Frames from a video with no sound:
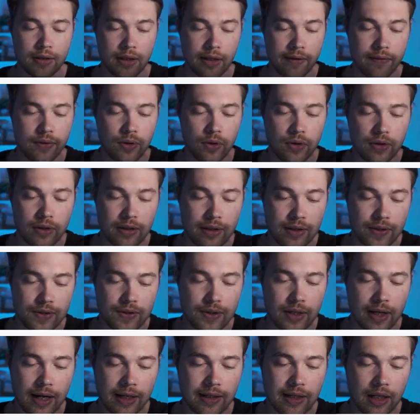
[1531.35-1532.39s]
If you're in this
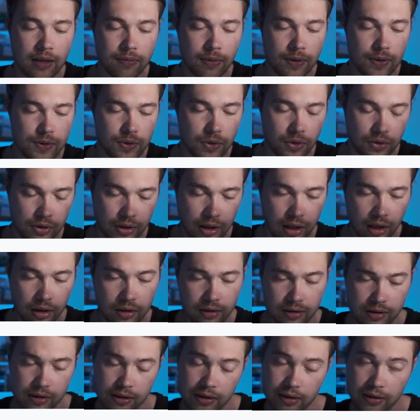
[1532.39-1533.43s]
state, that means you
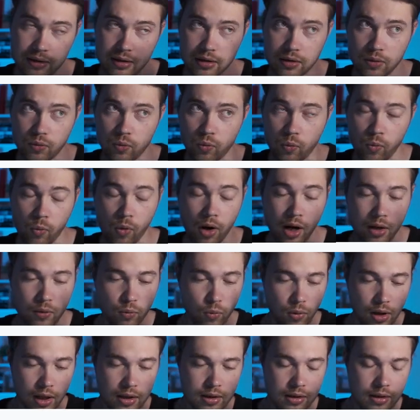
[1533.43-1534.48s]
encountered 1,
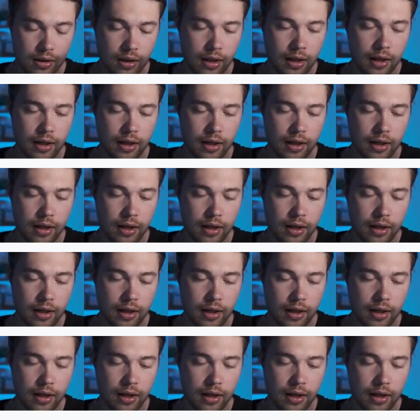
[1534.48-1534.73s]
1.